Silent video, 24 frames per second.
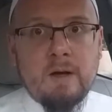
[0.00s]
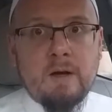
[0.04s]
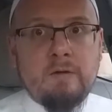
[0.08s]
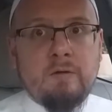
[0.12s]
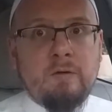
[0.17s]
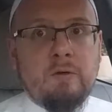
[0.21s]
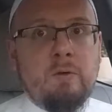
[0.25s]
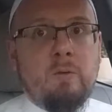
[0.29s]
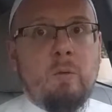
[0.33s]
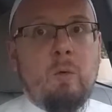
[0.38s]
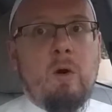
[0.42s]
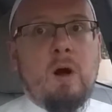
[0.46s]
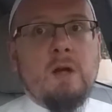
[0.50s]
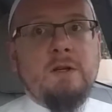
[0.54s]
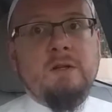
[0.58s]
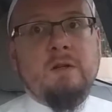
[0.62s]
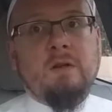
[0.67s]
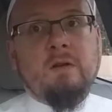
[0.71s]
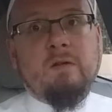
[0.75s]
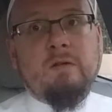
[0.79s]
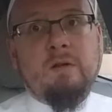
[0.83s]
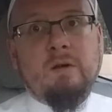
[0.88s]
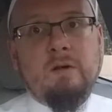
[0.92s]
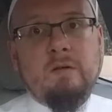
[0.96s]
So you watch
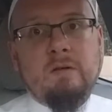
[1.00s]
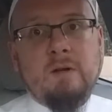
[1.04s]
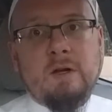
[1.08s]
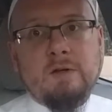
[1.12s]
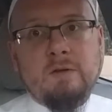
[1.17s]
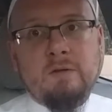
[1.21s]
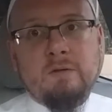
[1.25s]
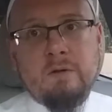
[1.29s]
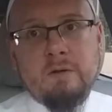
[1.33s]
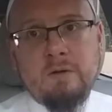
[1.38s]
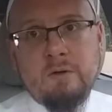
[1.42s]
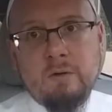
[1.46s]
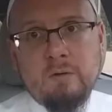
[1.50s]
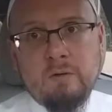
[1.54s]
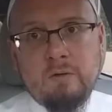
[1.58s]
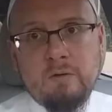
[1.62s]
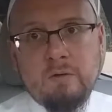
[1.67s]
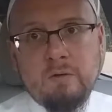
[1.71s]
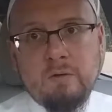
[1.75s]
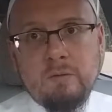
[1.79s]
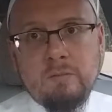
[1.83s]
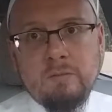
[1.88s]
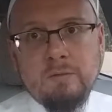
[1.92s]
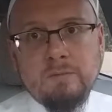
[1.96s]
like a series of lectures on
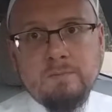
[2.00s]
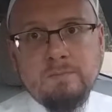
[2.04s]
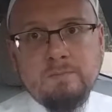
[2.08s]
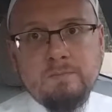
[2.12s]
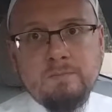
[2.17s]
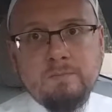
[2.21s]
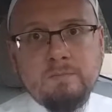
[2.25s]
YouTube,